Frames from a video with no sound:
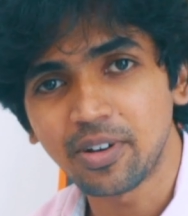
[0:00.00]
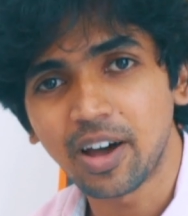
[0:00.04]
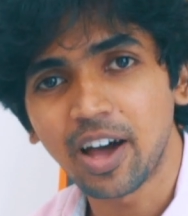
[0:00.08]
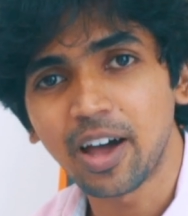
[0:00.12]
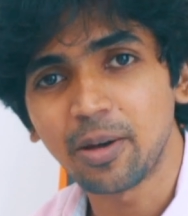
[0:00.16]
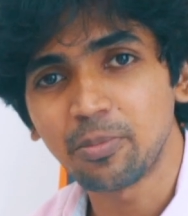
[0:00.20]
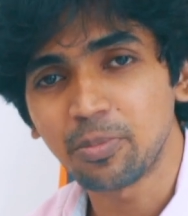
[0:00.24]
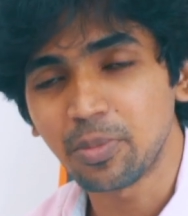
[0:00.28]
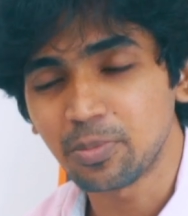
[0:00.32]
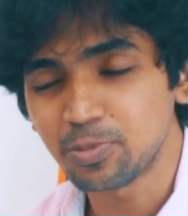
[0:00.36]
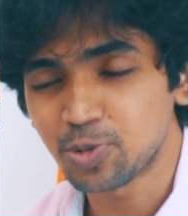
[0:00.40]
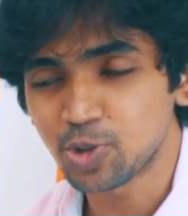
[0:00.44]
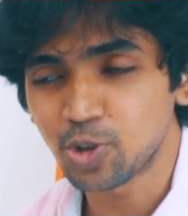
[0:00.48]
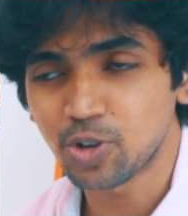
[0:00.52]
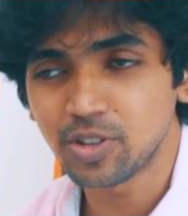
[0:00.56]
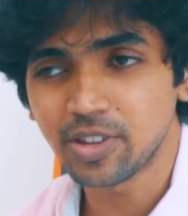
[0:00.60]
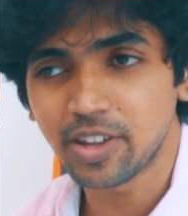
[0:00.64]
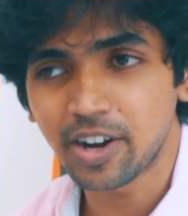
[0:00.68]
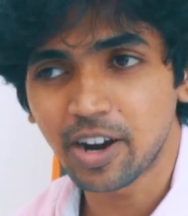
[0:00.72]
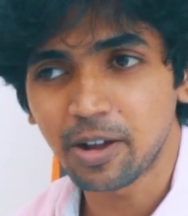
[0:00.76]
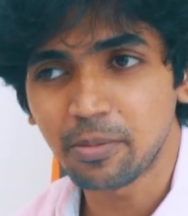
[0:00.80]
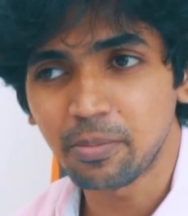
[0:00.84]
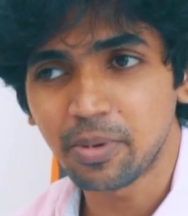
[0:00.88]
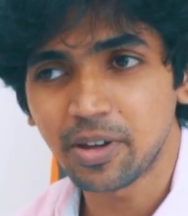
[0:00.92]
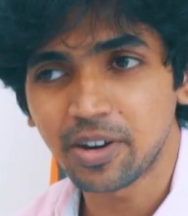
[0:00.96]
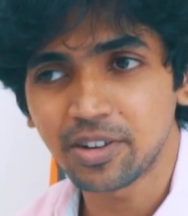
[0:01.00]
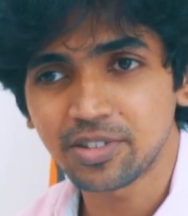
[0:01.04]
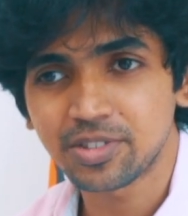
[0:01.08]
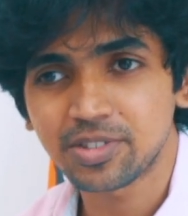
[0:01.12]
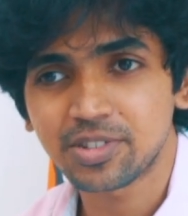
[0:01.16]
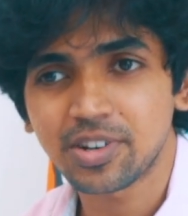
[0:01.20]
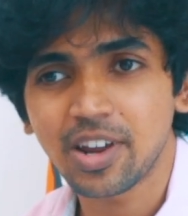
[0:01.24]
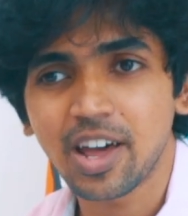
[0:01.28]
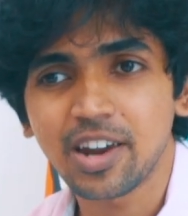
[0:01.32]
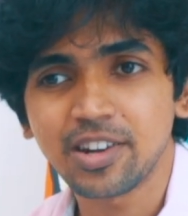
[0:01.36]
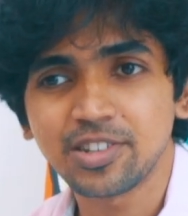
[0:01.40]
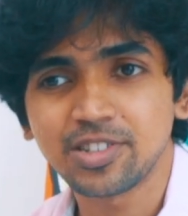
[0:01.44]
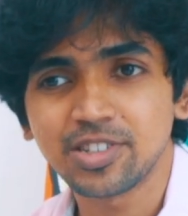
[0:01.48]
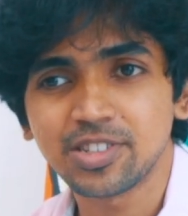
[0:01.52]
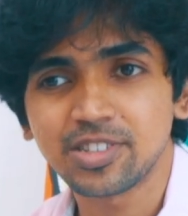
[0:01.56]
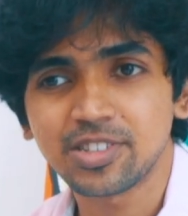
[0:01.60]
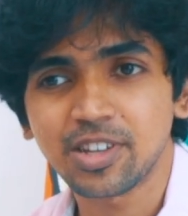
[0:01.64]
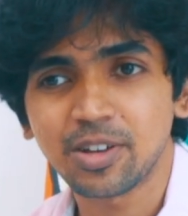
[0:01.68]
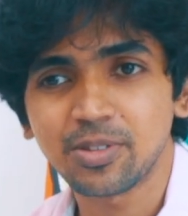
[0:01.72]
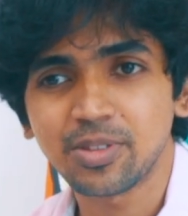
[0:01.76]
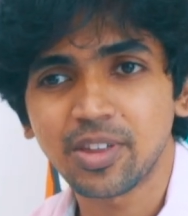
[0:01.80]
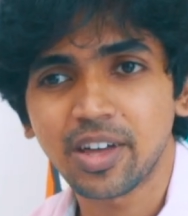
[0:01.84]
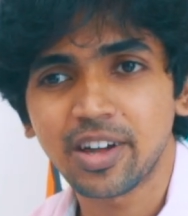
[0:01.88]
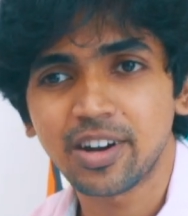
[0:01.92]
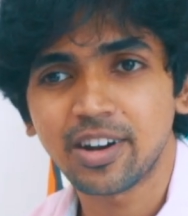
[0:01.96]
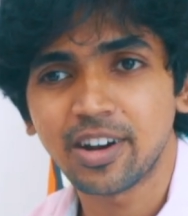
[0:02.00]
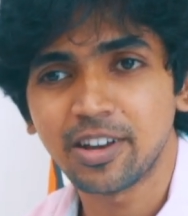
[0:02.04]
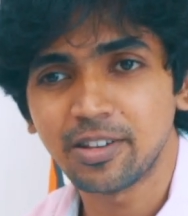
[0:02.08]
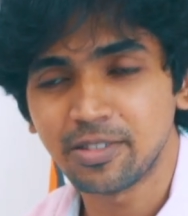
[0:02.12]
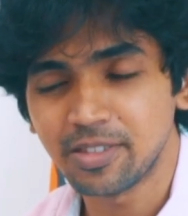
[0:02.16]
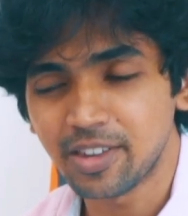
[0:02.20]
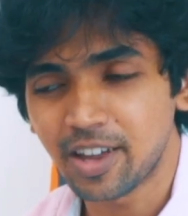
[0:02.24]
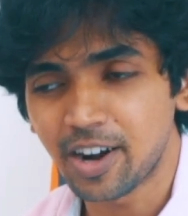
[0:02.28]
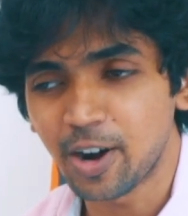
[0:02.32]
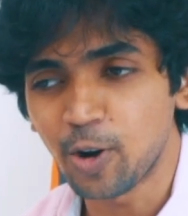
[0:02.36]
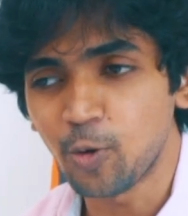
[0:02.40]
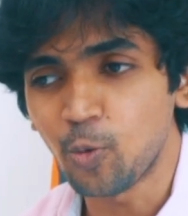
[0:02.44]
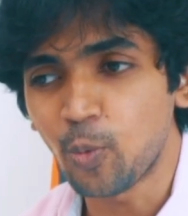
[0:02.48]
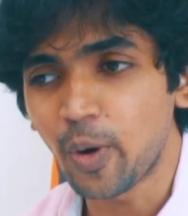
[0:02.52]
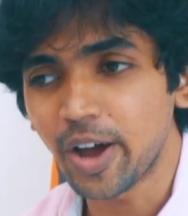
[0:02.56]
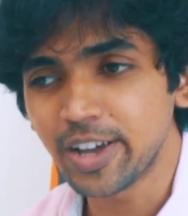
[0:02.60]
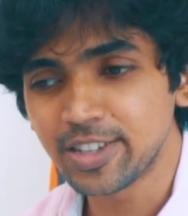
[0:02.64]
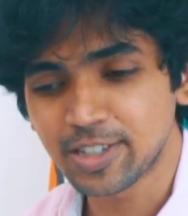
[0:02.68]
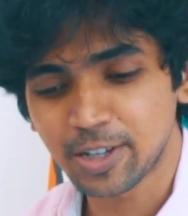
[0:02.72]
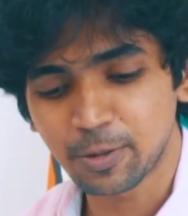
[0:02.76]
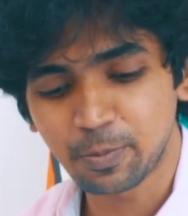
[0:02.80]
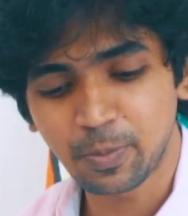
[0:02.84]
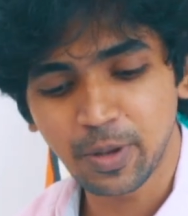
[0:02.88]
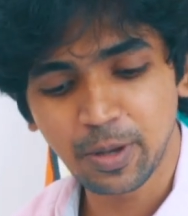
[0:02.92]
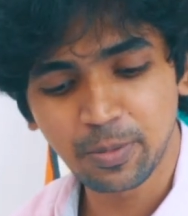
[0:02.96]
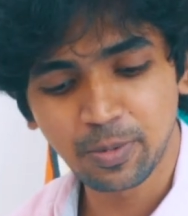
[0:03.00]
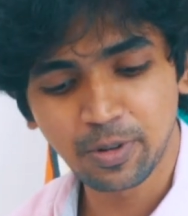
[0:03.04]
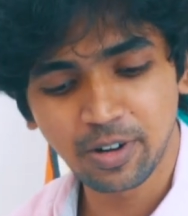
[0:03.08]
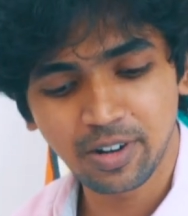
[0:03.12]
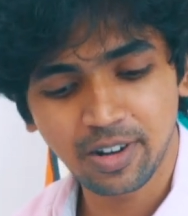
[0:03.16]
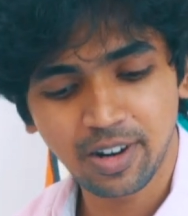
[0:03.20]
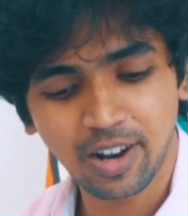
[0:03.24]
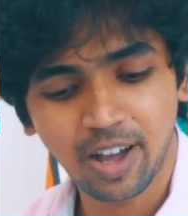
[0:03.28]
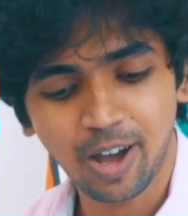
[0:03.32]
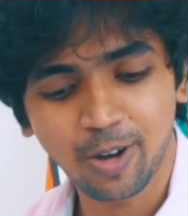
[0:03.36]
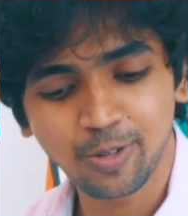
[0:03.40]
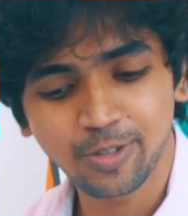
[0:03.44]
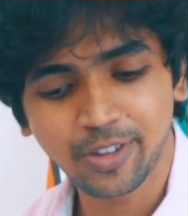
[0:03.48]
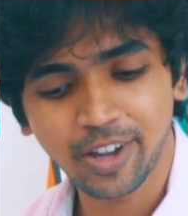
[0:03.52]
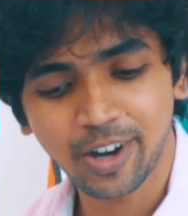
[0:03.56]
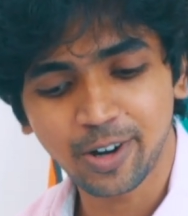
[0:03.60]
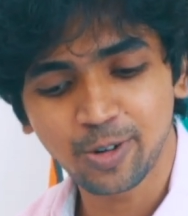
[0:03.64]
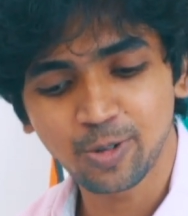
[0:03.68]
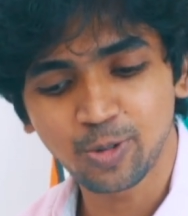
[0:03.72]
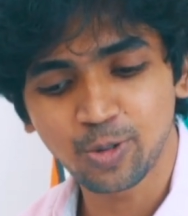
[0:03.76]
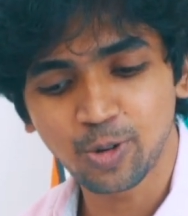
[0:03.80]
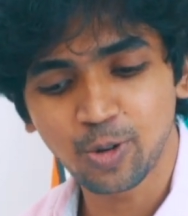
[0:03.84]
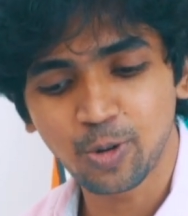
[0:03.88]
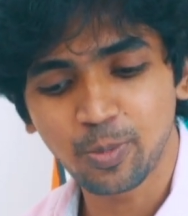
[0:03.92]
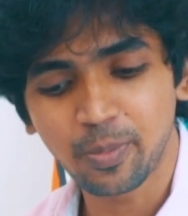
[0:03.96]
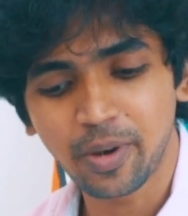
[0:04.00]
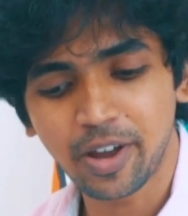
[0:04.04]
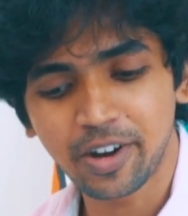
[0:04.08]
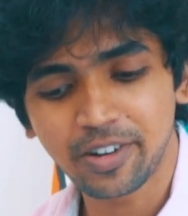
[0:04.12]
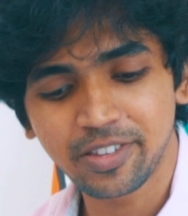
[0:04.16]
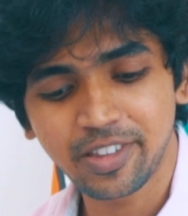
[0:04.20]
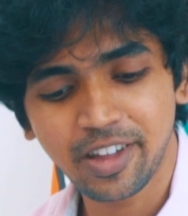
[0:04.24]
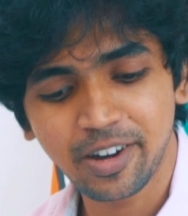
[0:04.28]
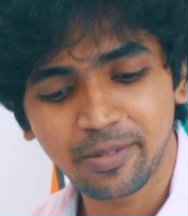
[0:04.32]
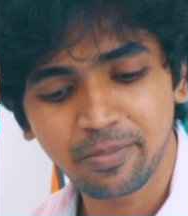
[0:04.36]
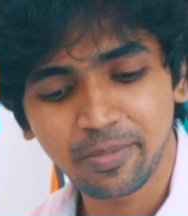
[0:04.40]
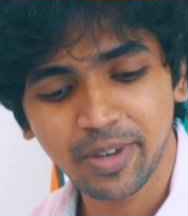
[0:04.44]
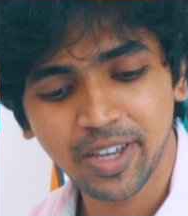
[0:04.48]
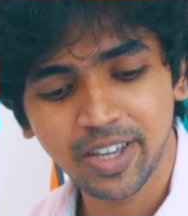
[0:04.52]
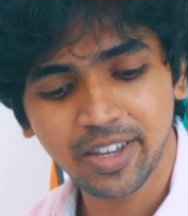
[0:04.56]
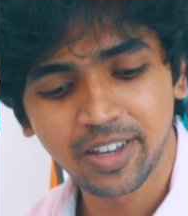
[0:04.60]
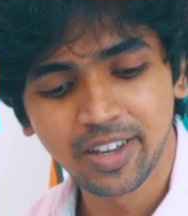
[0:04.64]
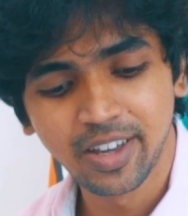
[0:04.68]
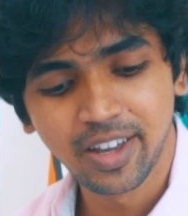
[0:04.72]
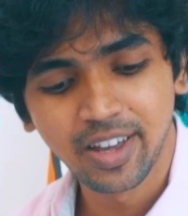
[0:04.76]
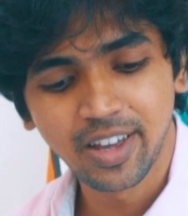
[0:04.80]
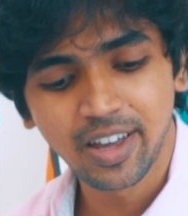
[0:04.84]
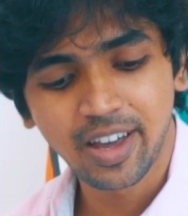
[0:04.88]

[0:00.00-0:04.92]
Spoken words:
I'm sure there are better strategies out there, and there are wiser people out there who know better than me,